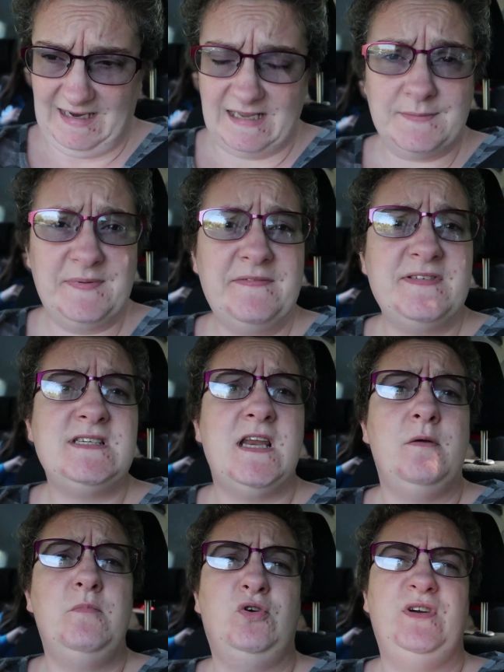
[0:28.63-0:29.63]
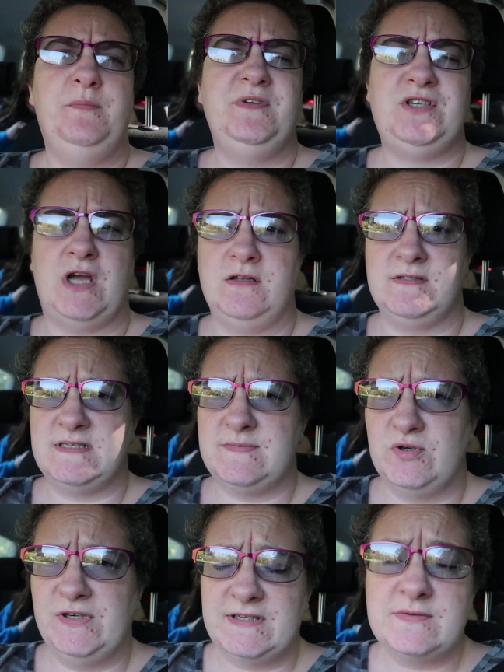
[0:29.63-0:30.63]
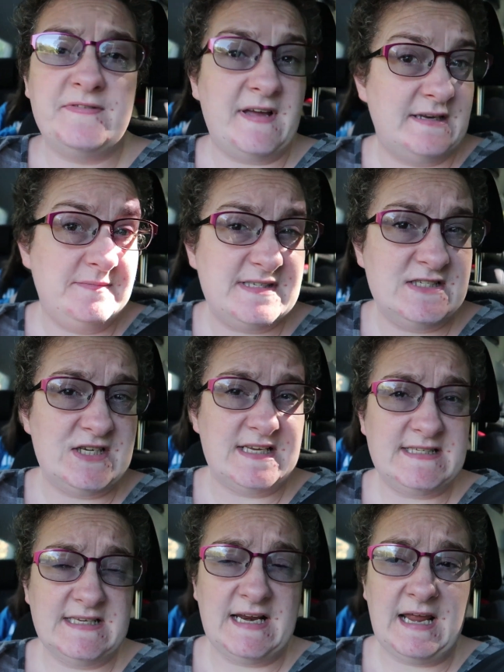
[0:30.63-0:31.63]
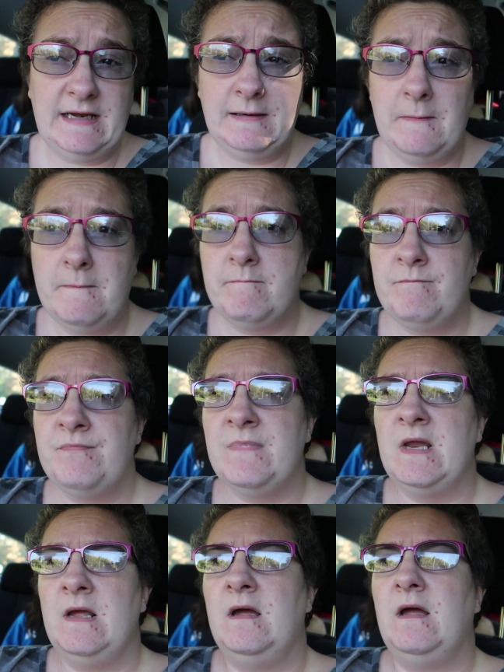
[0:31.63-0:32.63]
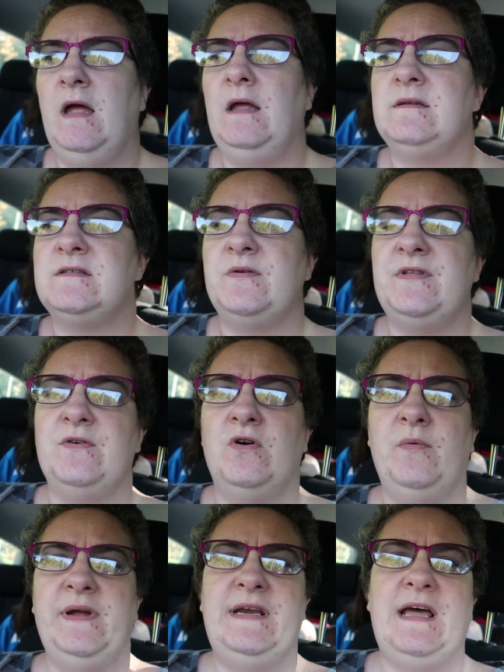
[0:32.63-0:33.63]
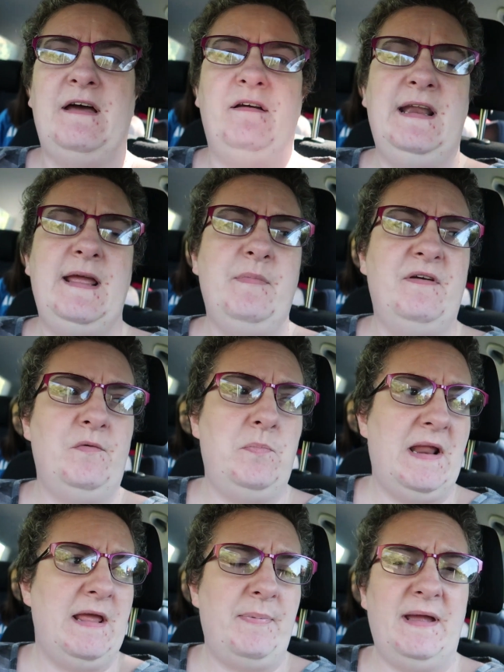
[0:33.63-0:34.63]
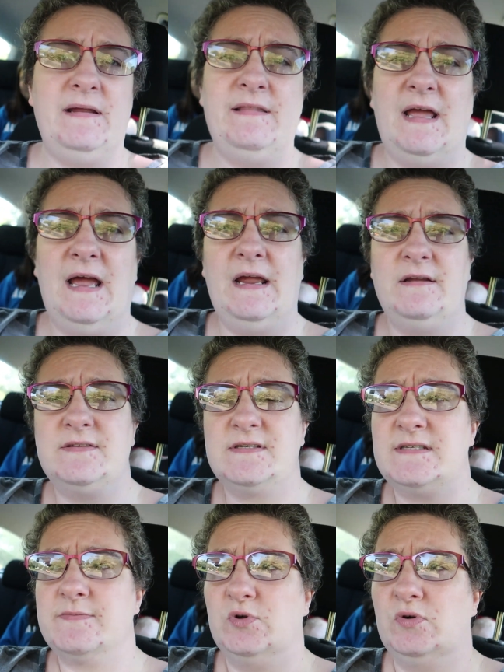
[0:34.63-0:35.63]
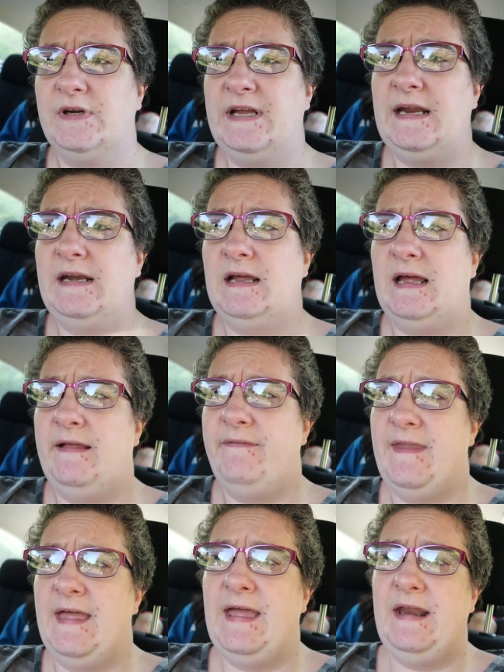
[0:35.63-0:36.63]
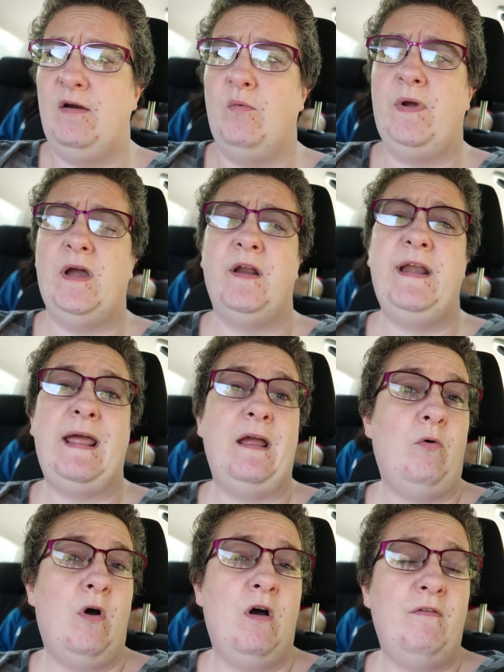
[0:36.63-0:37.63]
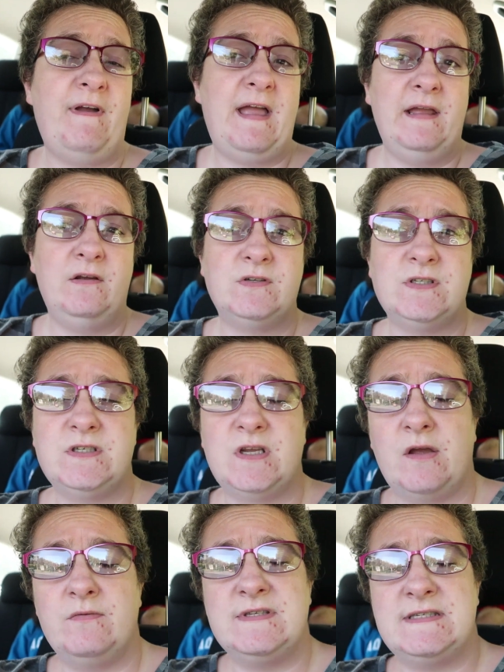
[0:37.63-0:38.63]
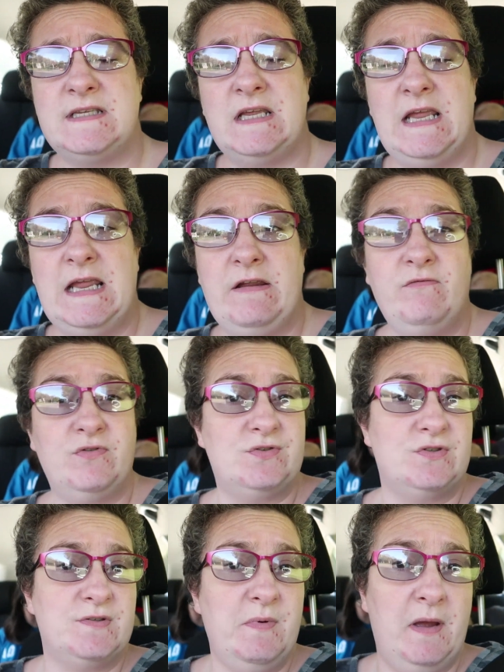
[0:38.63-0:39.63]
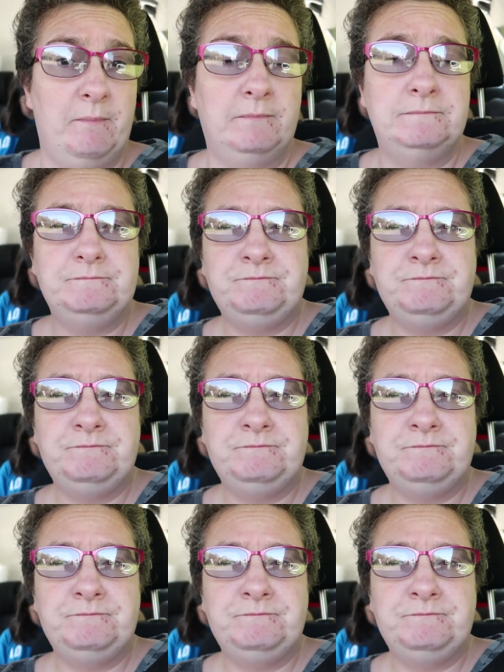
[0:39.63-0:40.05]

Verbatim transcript: had a bit of a slow morning with Charles this morning because we've had him since yesterday. So we thought we'd let him have a play about in the house this morning, and then we are now off out to go and see Russell's mum.